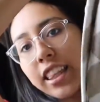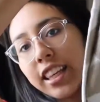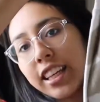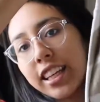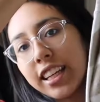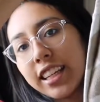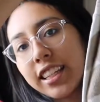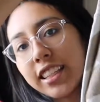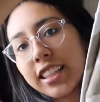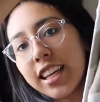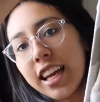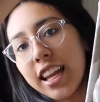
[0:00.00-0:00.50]

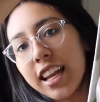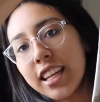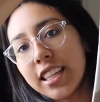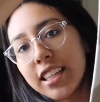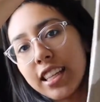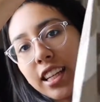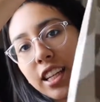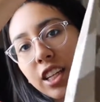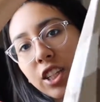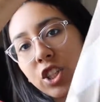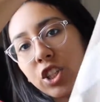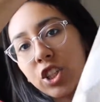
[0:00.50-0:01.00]
this, kind of has,
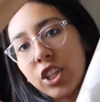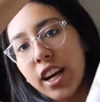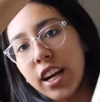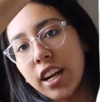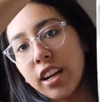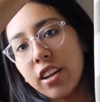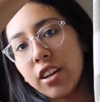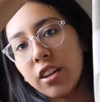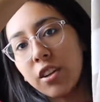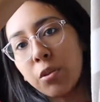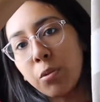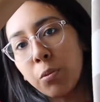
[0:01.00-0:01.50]
like, a
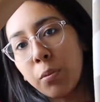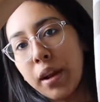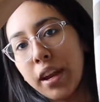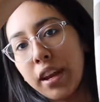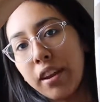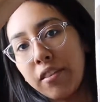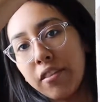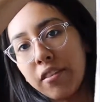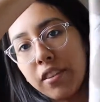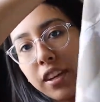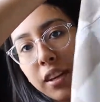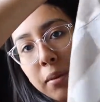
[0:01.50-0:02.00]
checkered
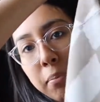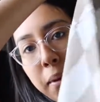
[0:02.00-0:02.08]
wavy